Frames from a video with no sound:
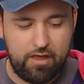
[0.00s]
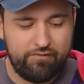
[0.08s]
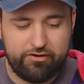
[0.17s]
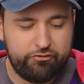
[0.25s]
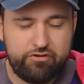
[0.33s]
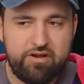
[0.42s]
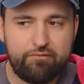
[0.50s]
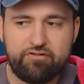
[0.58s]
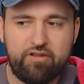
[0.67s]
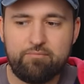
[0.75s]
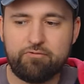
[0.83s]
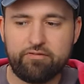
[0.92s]
I've actually never
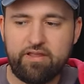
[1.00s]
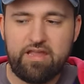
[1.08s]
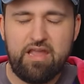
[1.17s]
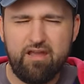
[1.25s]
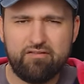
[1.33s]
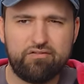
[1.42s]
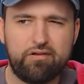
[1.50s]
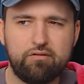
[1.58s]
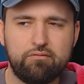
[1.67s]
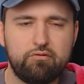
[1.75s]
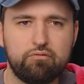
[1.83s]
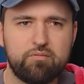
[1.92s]
typed on like a
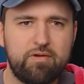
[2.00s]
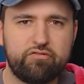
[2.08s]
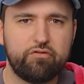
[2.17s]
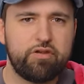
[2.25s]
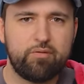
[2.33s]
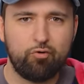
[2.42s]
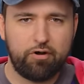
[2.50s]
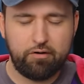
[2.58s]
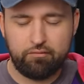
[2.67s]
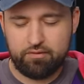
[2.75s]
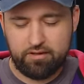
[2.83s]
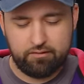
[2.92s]
single Cooler Master keyboard, I
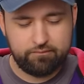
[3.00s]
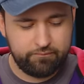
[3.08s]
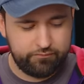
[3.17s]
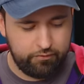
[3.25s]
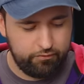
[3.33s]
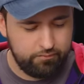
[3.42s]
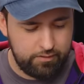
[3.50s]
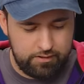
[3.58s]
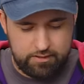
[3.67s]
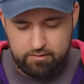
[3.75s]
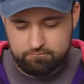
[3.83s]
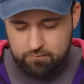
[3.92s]
don't think, so
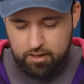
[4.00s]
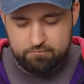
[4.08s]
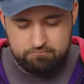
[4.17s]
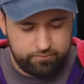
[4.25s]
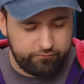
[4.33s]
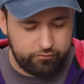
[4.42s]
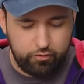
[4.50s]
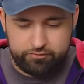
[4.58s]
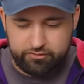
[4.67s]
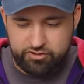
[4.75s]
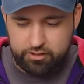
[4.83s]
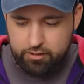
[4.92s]
I'm stoked
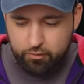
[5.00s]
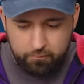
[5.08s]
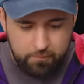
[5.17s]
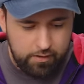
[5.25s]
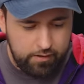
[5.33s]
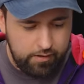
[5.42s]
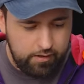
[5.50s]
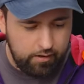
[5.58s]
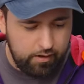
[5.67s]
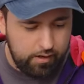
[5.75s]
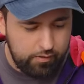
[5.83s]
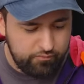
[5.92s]
to check it out.
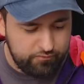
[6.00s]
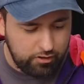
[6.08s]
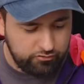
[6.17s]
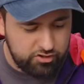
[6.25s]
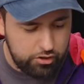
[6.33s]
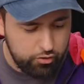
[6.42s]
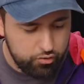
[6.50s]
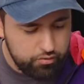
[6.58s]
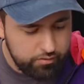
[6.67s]
Uh, we've got two.